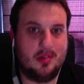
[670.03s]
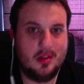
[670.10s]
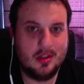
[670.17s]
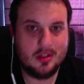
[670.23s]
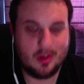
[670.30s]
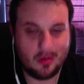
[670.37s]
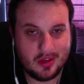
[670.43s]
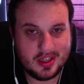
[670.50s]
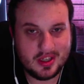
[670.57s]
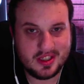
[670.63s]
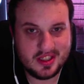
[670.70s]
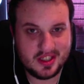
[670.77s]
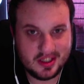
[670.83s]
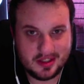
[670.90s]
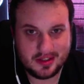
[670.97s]
don't
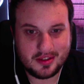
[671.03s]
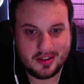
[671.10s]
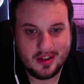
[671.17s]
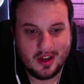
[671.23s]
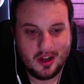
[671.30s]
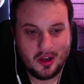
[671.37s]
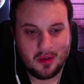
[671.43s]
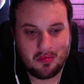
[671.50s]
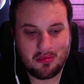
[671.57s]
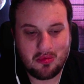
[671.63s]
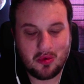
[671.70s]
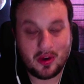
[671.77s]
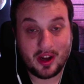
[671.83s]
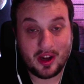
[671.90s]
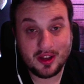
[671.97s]
consider
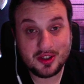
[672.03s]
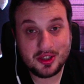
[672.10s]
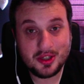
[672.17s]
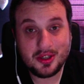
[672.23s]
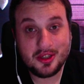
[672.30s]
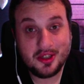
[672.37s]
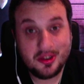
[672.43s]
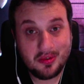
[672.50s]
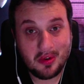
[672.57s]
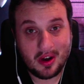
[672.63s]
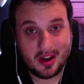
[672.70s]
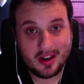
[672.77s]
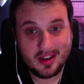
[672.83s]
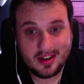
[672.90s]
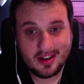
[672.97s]
what else you could do
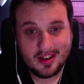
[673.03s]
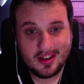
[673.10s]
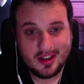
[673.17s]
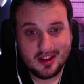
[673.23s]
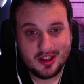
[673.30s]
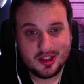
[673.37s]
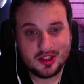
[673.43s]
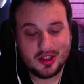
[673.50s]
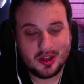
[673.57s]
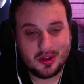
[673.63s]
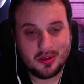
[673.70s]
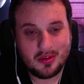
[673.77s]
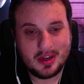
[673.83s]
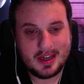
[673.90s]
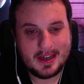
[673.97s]
on it.
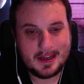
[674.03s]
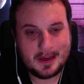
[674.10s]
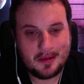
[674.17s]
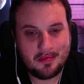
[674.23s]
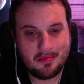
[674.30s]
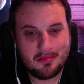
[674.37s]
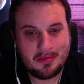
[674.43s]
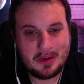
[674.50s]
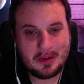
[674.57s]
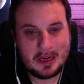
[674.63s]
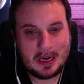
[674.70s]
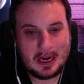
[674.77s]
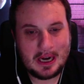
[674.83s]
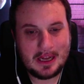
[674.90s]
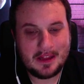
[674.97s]
So
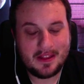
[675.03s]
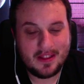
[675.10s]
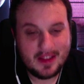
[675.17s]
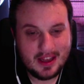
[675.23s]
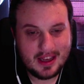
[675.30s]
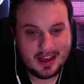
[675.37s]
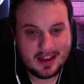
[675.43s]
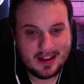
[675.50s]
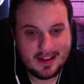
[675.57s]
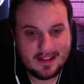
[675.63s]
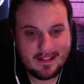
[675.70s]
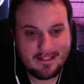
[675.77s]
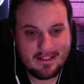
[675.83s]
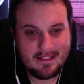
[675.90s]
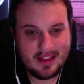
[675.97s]
I think
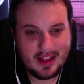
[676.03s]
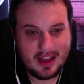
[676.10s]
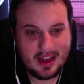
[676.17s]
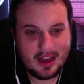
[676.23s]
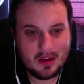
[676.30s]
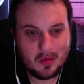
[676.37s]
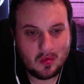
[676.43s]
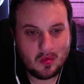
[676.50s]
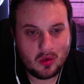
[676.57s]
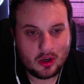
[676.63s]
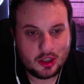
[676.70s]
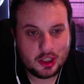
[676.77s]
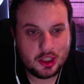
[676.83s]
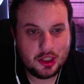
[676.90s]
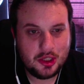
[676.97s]
that
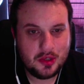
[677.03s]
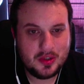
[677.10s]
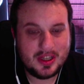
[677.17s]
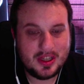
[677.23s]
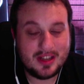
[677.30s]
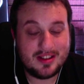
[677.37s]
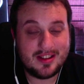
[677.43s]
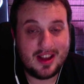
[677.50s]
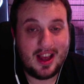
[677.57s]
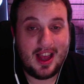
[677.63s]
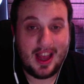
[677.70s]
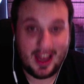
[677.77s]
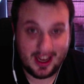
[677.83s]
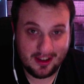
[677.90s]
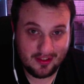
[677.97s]
once you get the
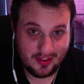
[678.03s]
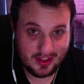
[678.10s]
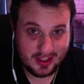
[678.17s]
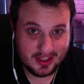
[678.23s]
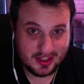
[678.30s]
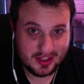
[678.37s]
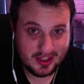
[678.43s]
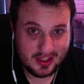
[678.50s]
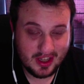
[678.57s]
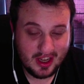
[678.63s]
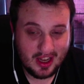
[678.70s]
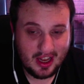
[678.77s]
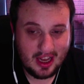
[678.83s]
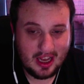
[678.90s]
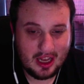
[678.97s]
hang of this,
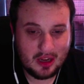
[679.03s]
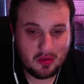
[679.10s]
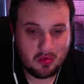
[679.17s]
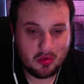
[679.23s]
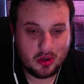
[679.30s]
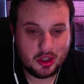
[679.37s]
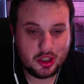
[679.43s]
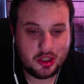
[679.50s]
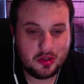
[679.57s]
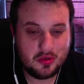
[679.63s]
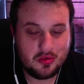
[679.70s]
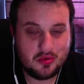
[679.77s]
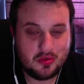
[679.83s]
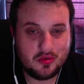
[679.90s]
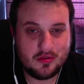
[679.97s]
and once
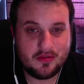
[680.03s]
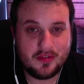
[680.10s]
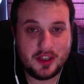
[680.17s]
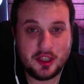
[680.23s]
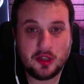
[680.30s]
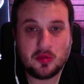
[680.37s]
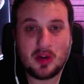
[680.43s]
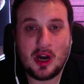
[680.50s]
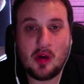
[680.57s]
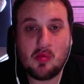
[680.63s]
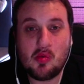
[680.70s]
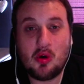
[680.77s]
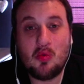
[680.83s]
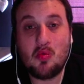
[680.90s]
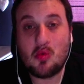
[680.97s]
you figure out
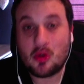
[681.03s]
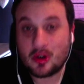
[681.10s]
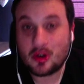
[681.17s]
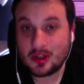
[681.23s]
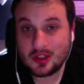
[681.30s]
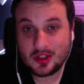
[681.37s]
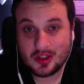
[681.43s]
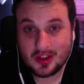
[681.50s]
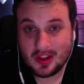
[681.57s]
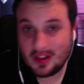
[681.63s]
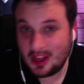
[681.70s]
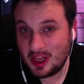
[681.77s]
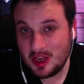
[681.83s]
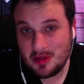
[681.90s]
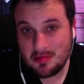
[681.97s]
what works on a
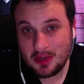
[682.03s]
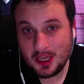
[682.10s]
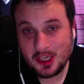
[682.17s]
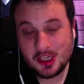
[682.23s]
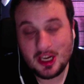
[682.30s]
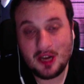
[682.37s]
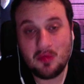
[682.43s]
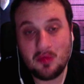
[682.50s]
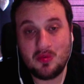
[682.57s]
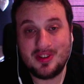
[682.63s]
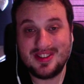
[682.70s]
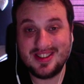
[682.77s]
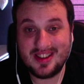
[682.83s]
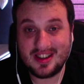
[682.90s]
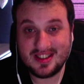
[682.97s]
thank you page and what
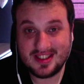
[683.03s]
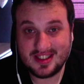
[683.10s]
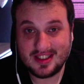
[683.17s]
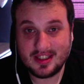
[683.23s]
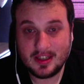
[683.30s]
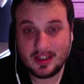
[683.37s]
doesn't,